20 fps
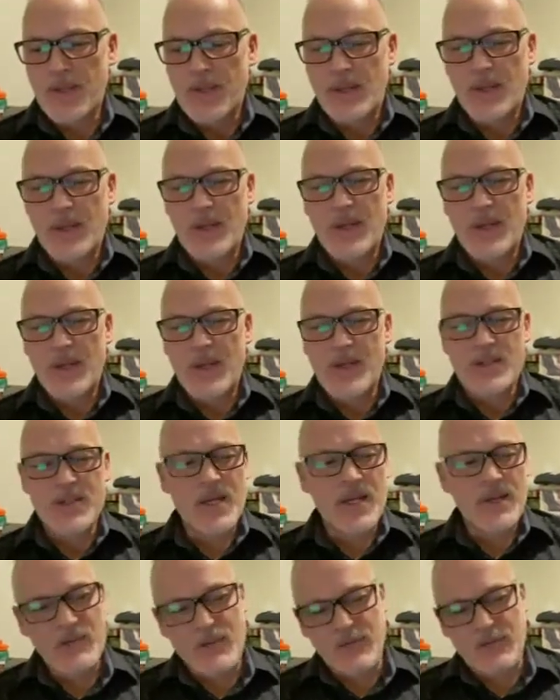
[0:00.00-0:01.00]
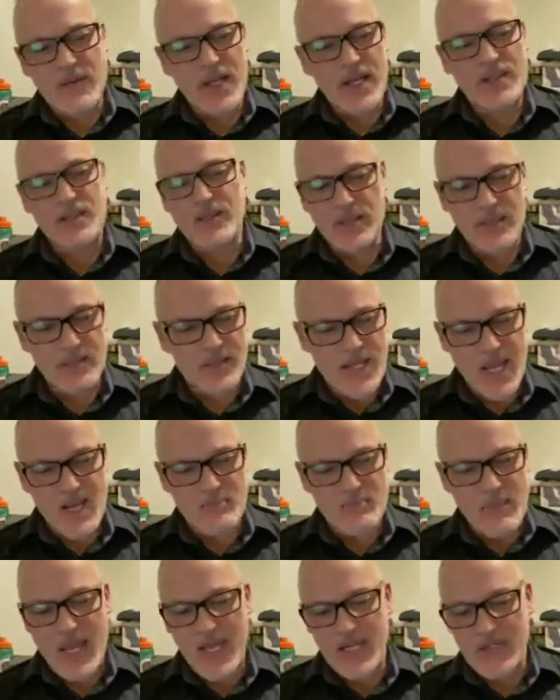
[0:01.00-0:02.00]
And as I reflect on that
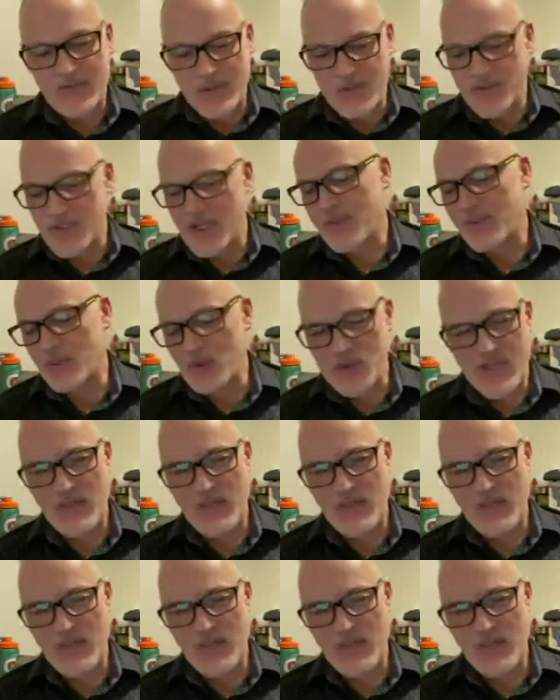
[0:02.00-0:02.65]
band of disciples,